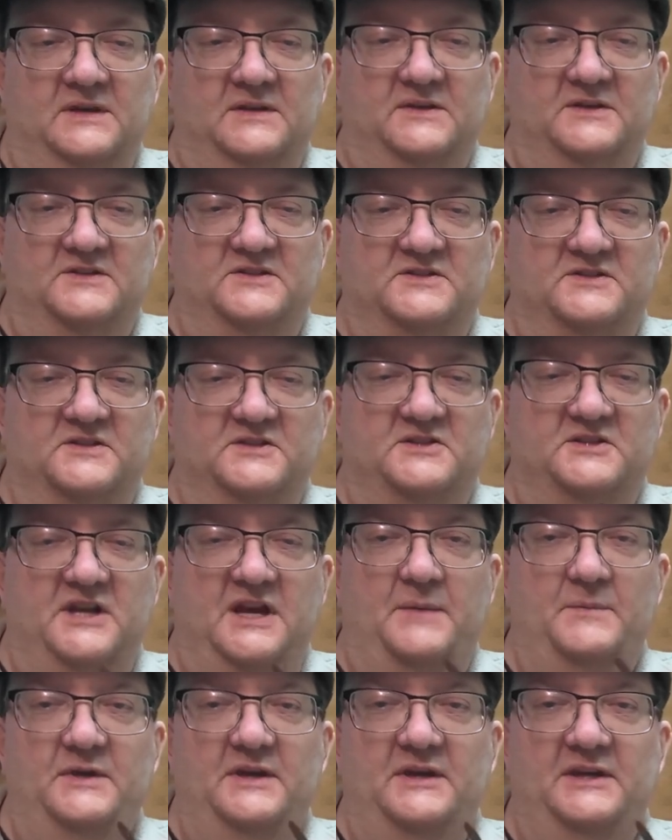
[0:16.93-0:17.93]
This is a
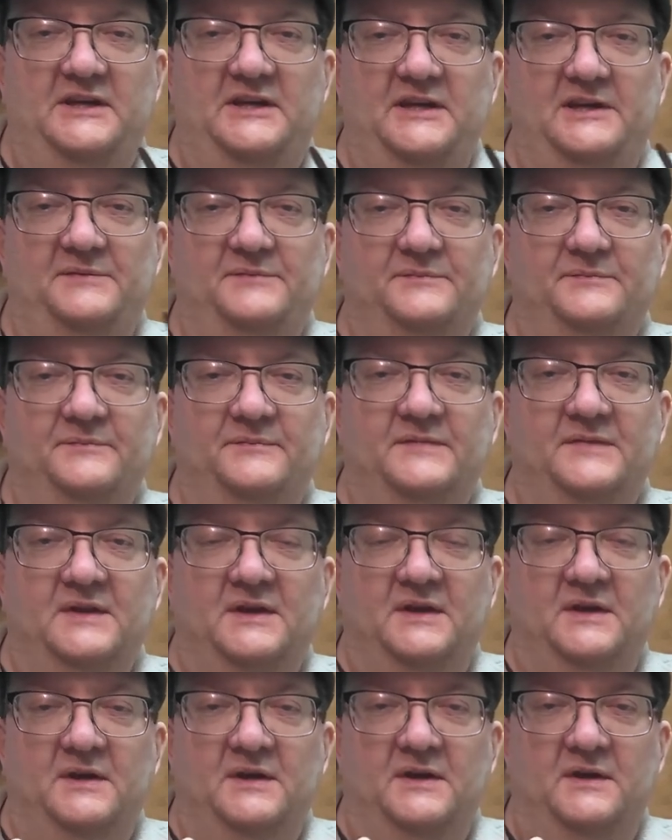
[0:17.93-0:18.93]
Tamiya kit,
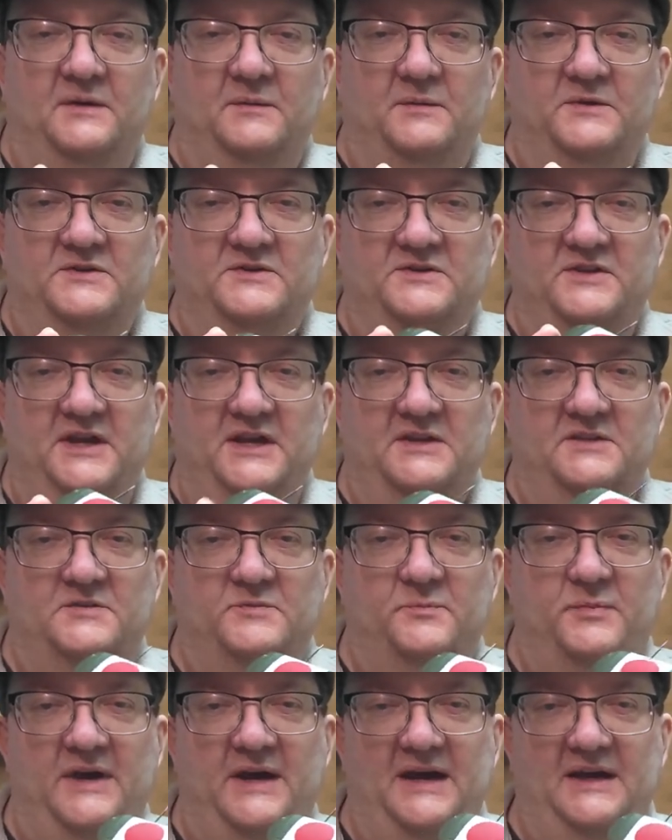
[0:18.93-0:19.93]
which dates
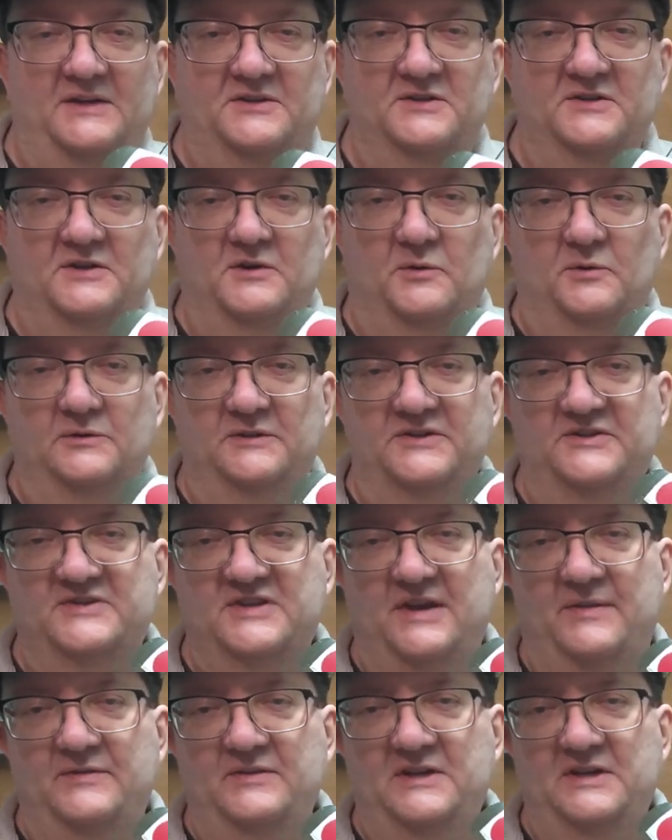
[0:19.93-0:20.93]
back to the early
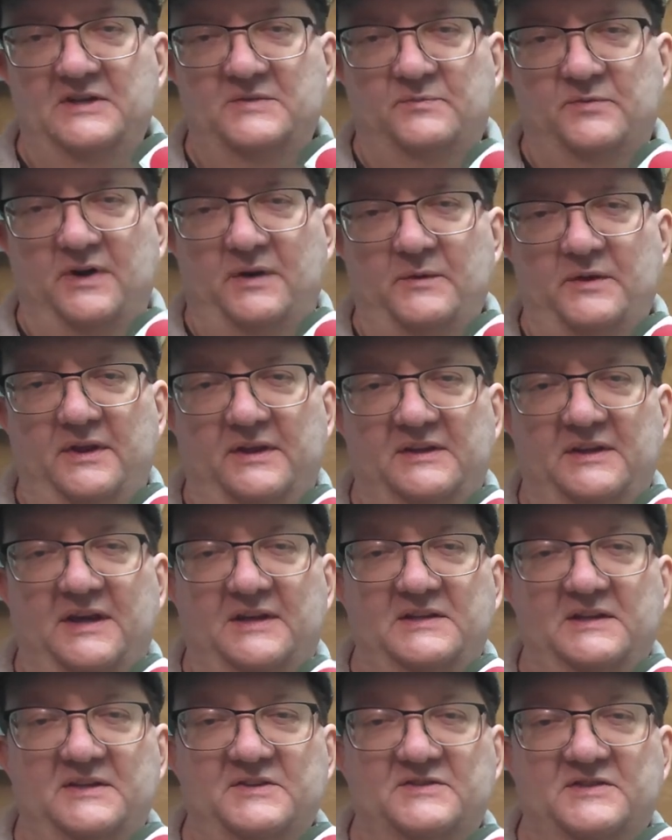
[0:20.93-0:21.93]
70s, probably like
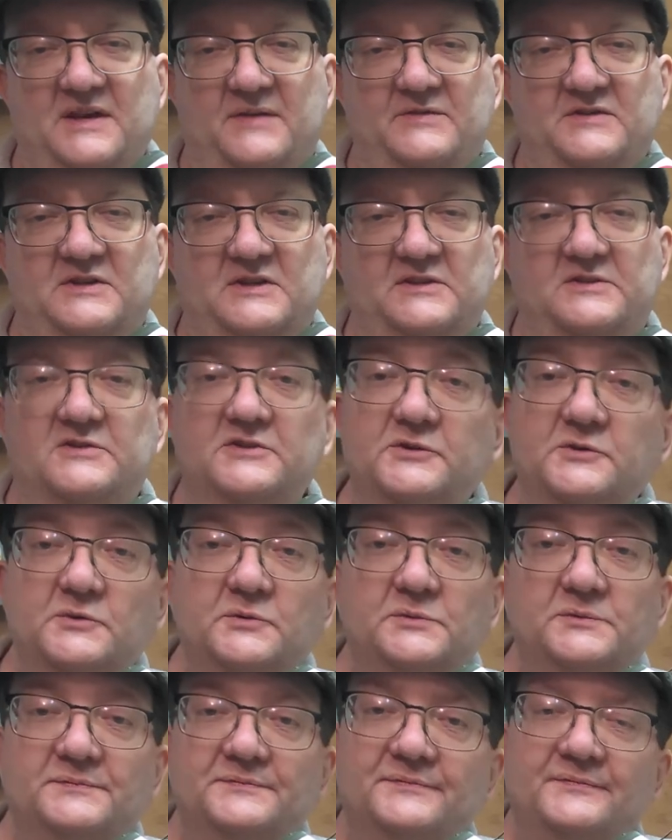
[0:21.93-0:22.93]

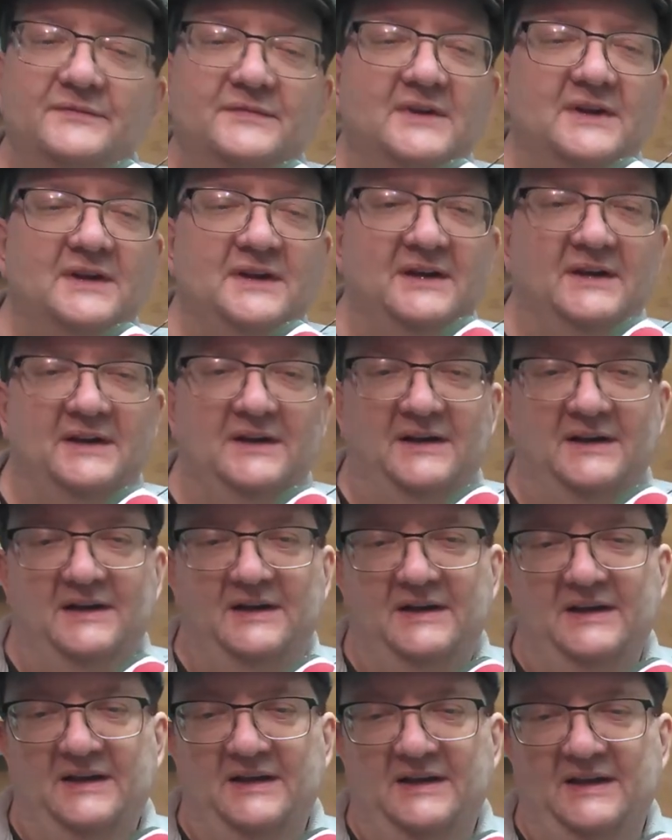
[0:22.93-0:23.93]
1972.
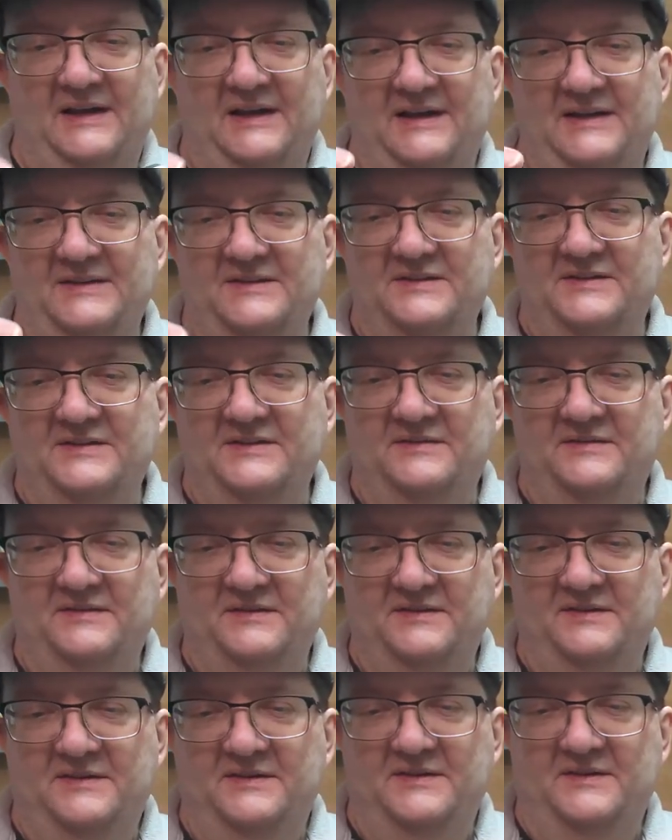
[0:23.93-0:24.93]
And
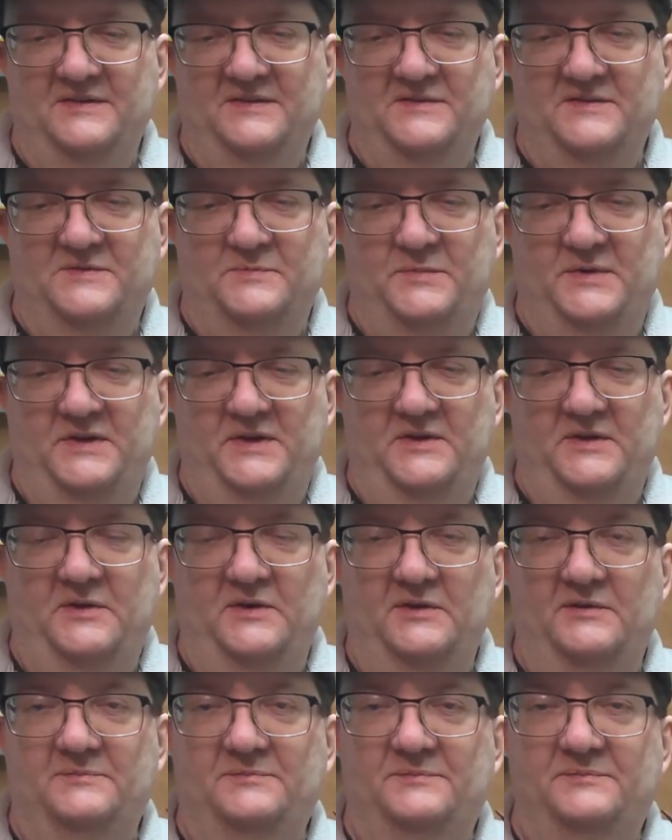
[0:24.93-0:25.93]
it's been in
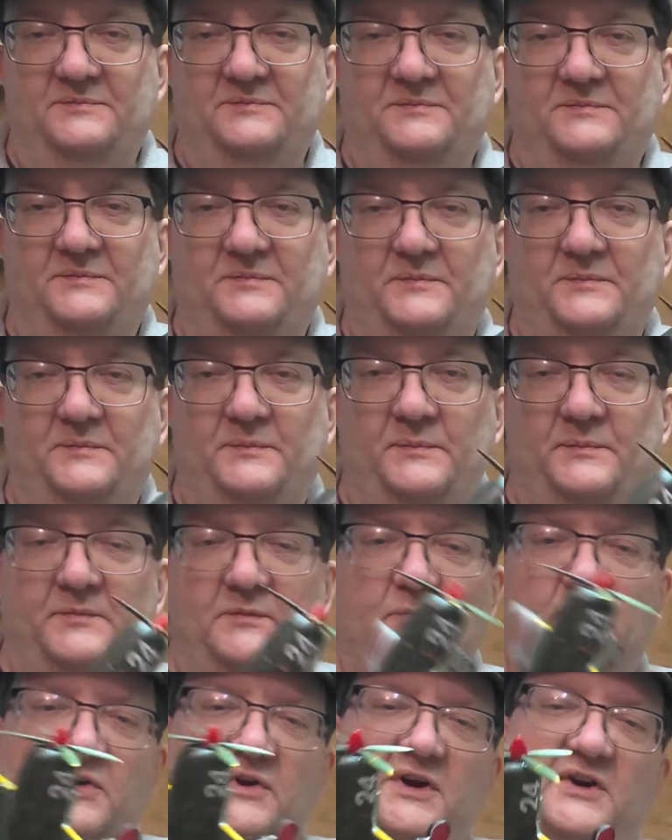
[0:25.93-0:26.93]
their
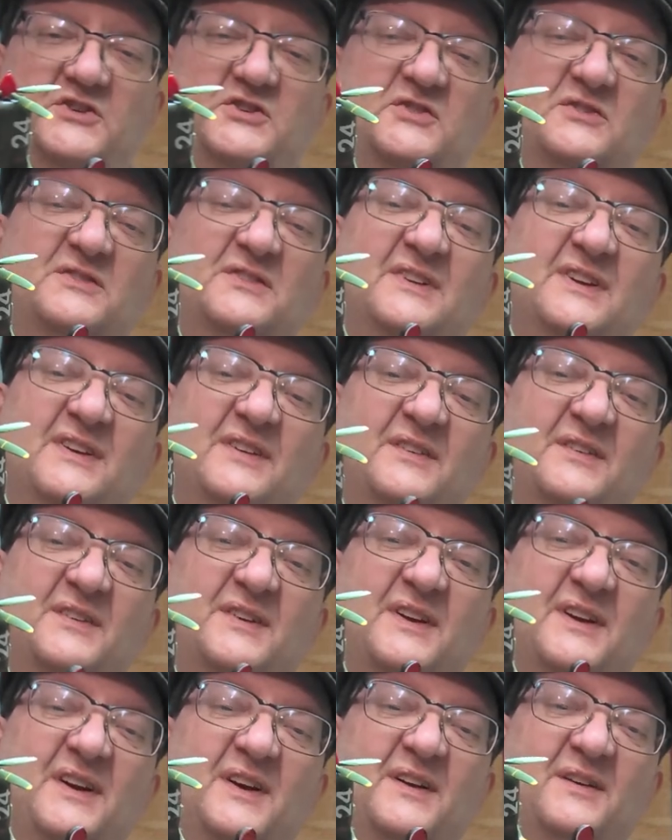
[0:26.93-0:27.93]
production
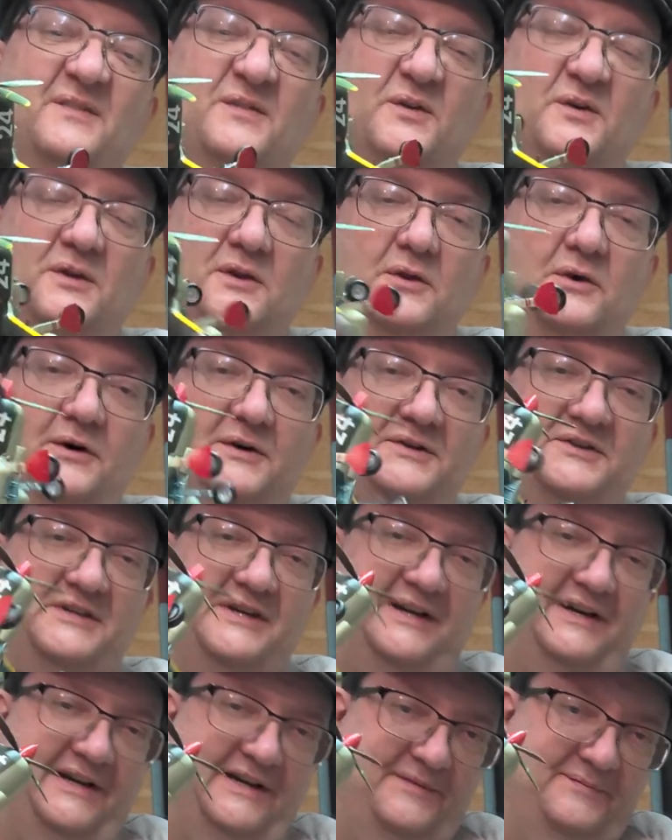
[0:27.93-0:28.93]
for a long
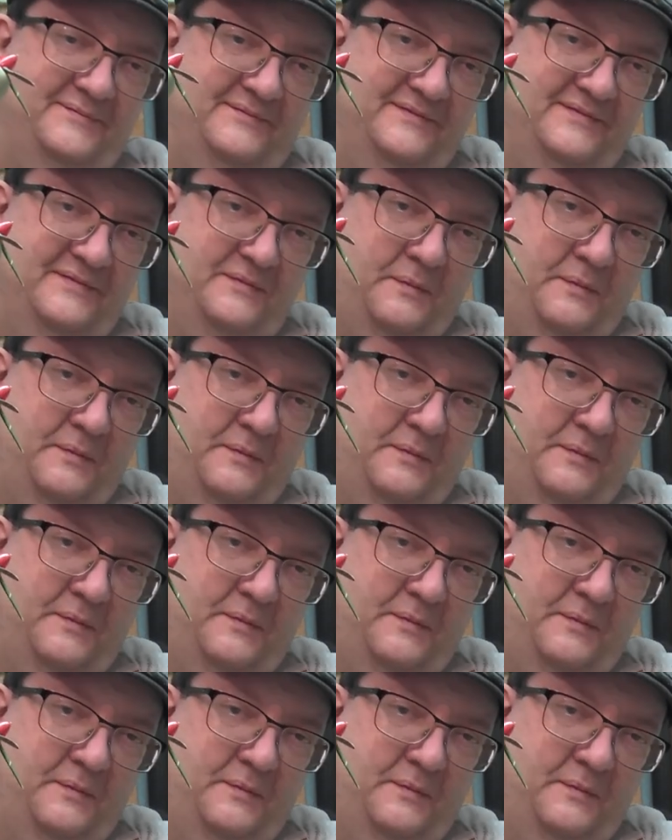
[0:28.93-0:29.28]
time